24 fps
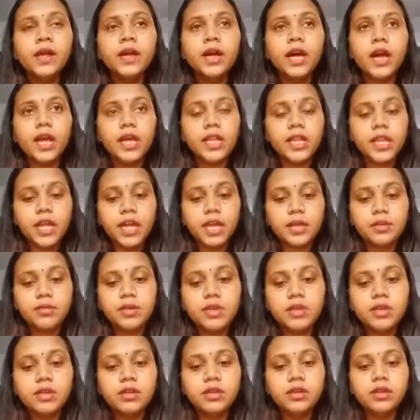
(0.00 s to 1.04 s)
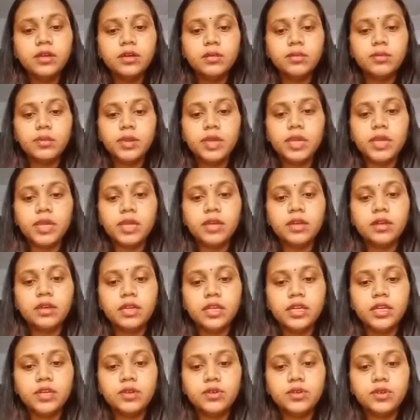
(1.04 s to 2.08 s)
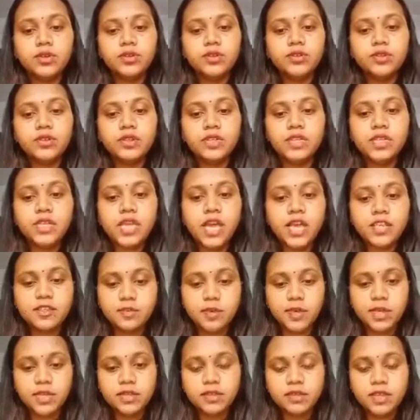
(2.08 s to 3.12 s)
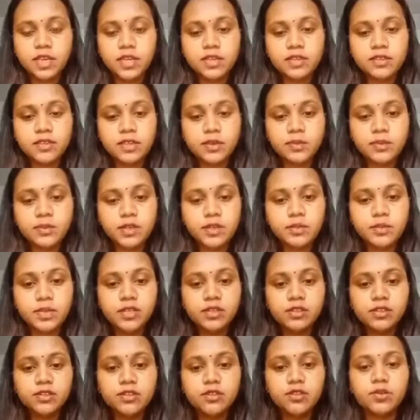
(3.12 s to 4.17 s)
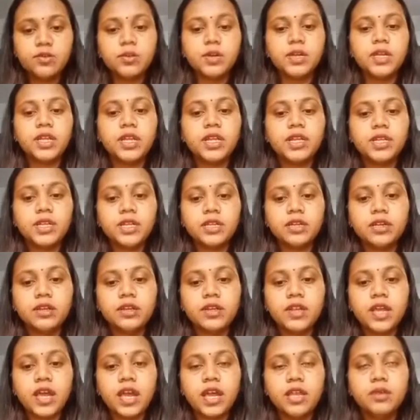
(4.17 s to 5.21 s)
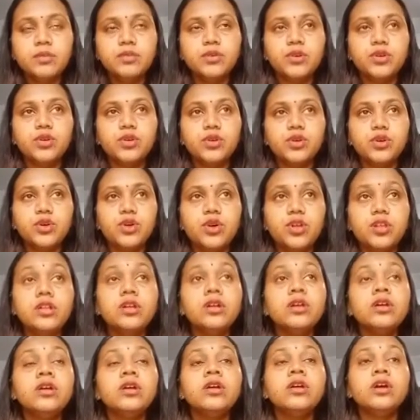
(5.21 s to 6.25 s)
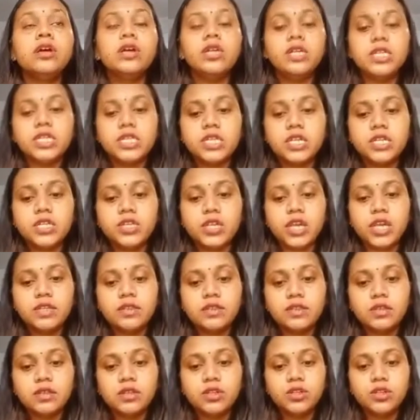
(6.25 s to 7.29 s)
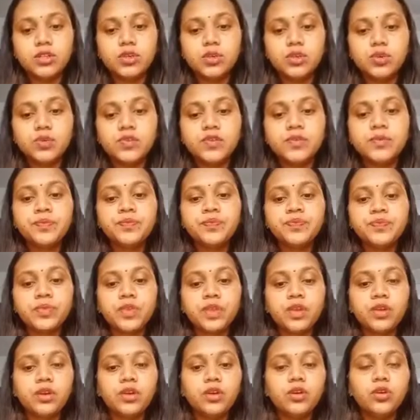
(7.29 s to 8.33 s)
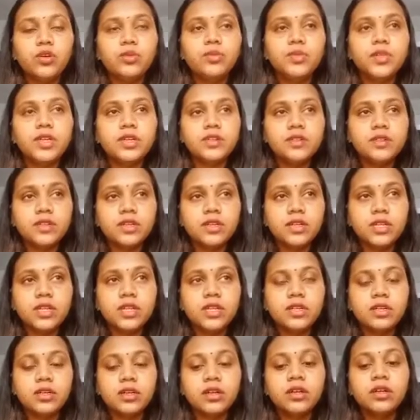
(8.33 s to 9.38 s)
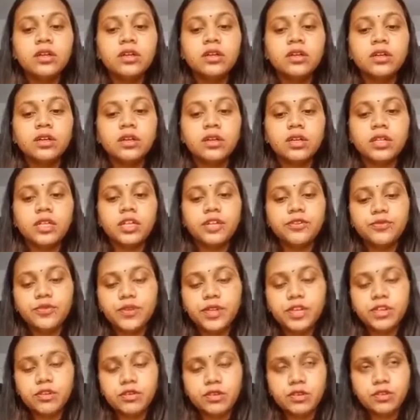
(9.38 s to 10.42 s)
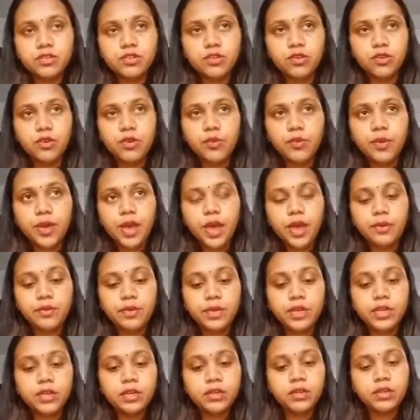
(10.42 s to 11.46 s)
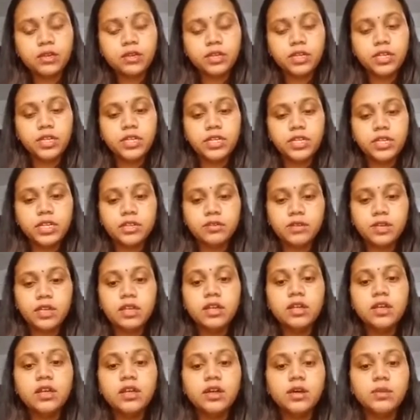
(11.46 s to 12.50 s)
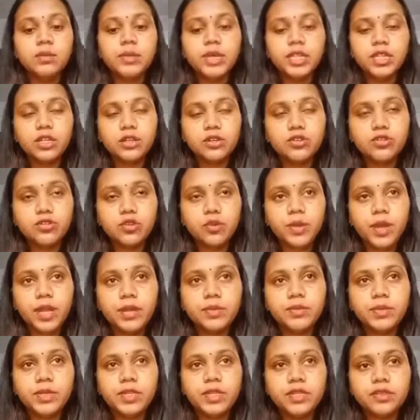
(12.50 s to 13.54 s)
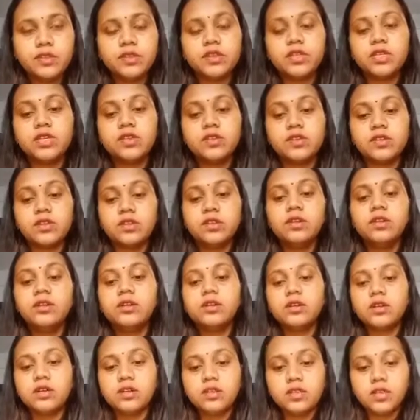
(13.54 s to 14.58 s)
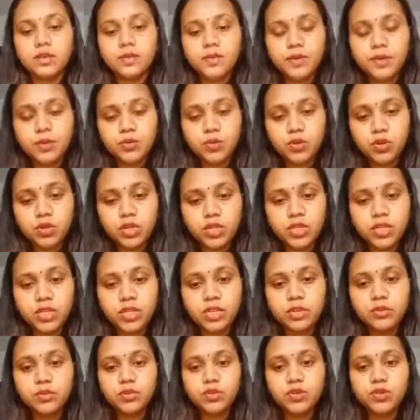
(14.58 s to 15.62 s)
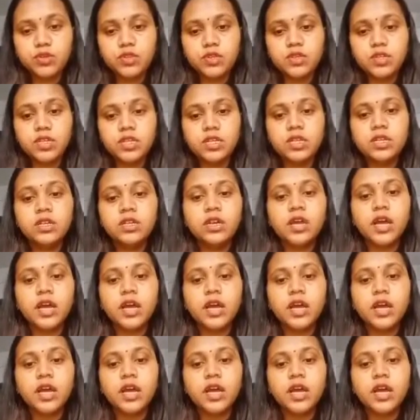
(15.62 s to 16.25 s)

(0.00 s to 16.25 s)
An IB may introduce key aspects and safety measures of a clinical trial protocol, such as dose of the study drug, then frequency of having interval, methods of administration, safety monitoring procedure.